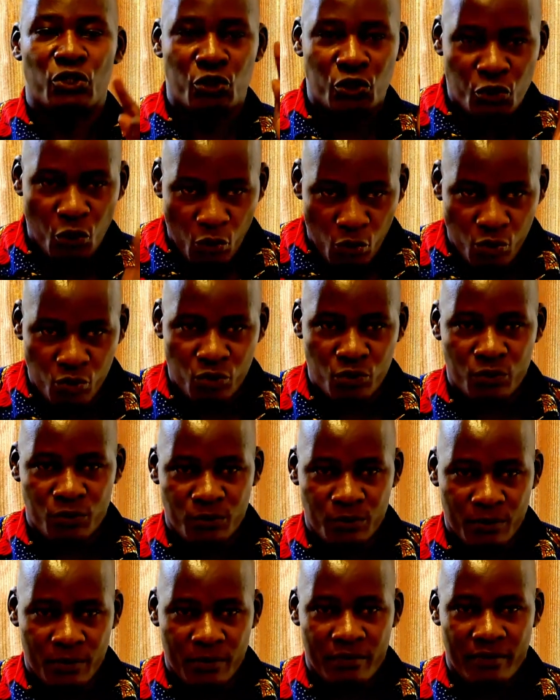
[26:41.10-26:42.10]
Two,
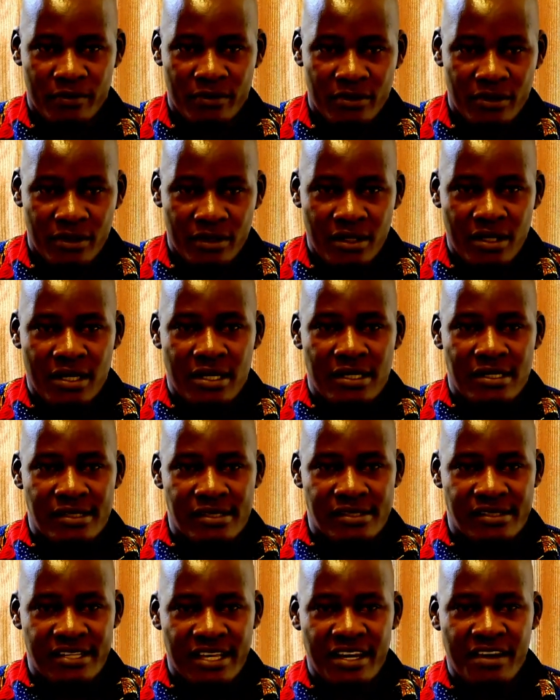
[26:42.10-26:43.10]

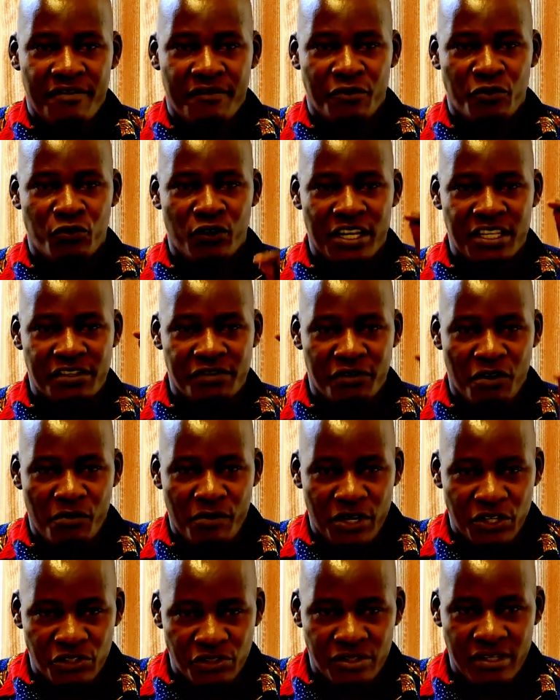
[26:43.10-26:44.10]

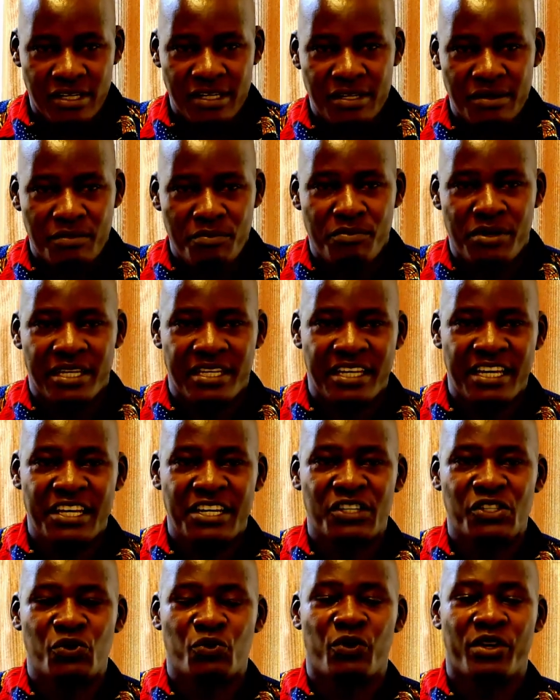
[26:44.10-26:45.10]
self-transformation
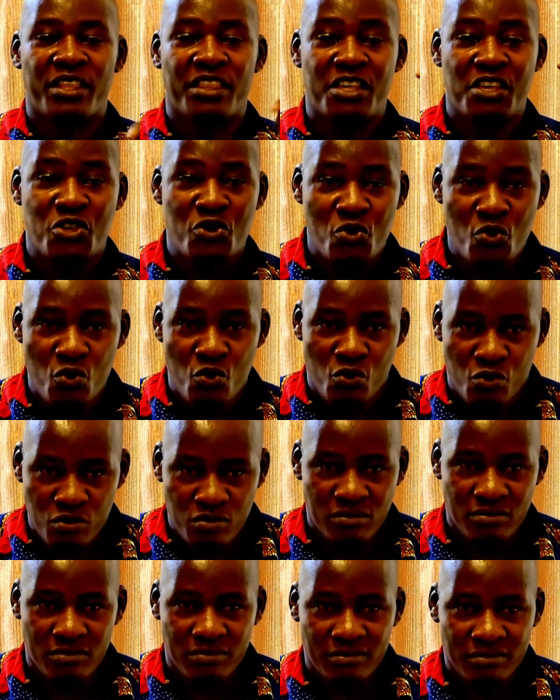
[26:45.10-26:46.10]
begins with you,
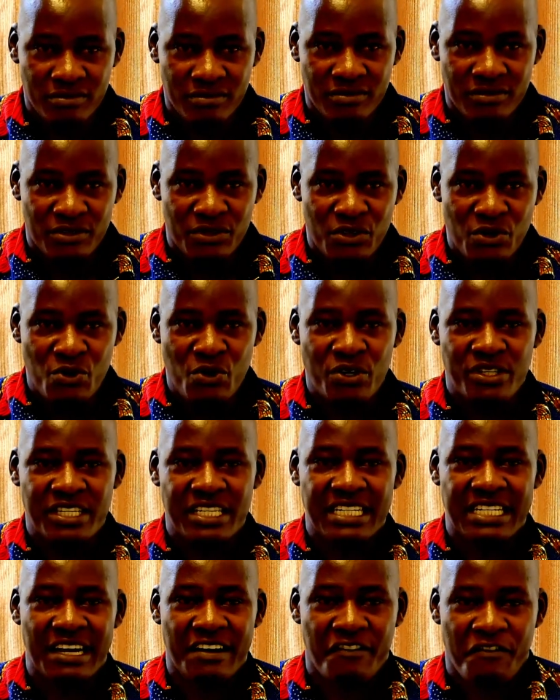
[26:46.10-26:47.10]
not
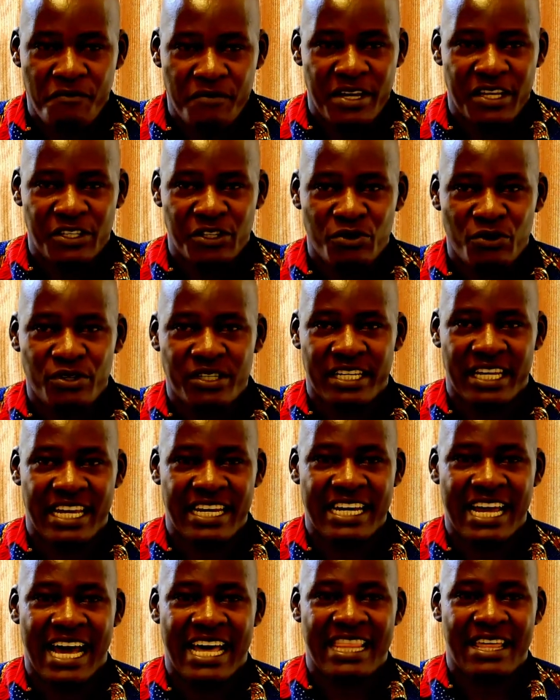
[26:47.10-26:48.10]
government, not
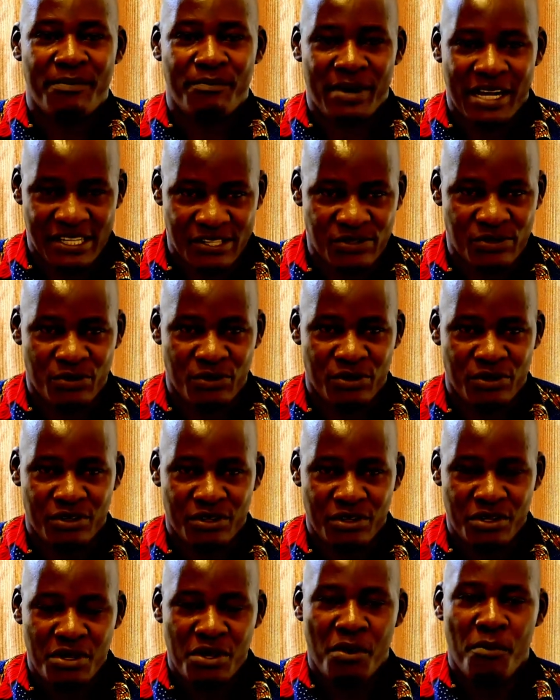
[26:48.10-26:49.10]
any other person.
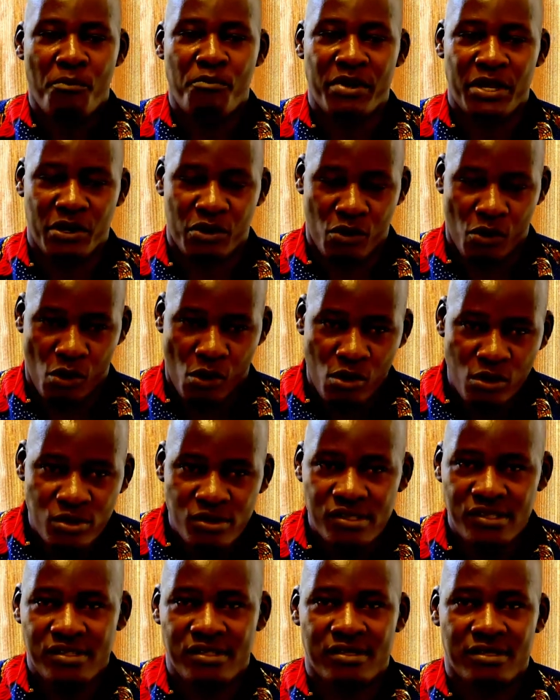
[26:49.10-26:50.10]

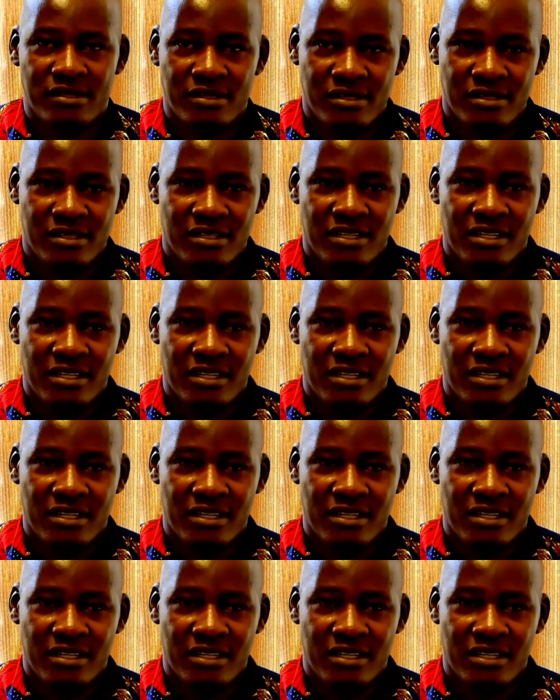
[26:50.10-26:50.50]
Because